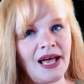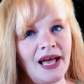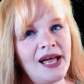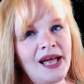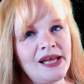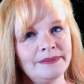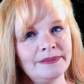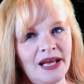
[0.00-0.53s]

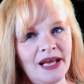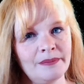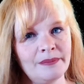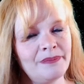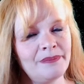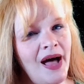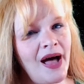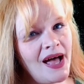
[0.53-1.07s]
I'm not
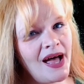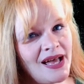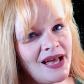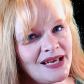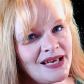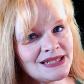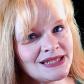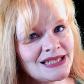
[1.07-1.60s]

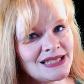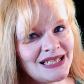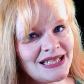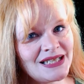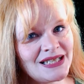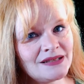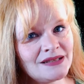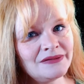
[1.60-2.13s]

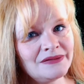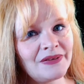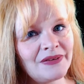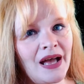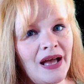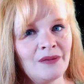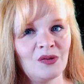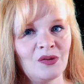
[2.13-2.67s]

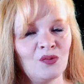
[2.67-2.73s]
positive.